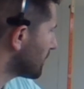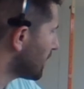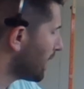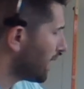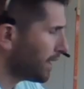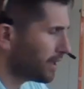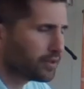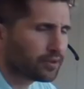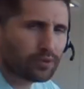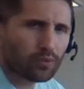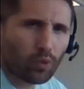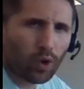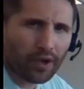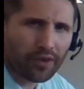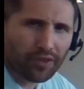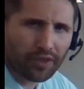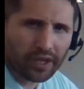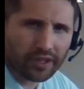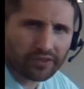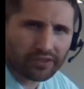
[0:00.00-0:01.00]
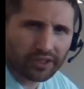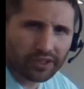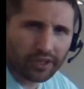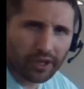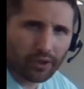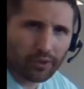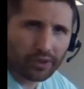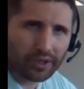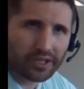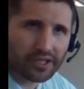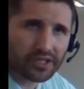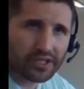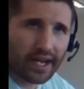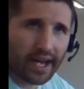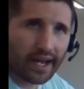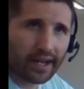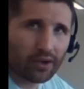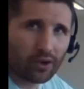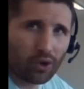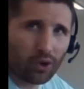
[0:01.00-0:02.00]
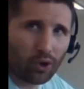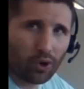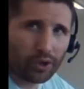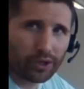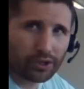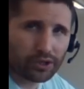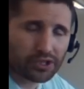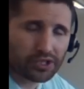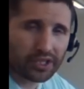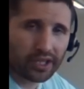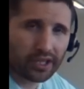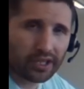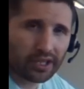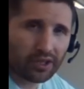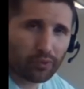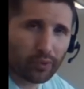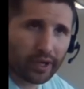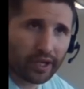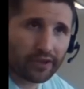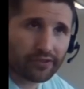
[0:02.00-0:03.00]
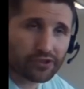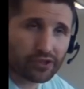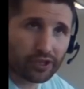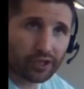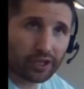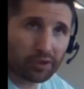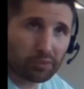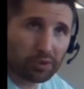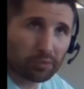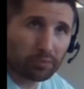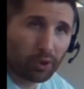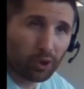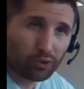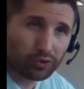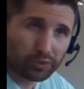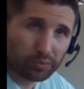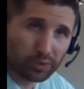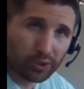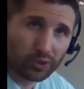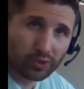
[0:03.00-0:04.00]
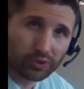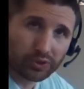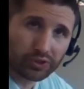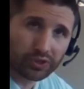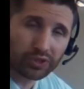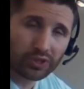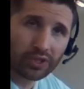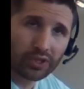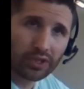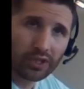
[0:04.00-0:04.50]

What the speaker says: And one thing to note is that all your standing waves are going to be multiples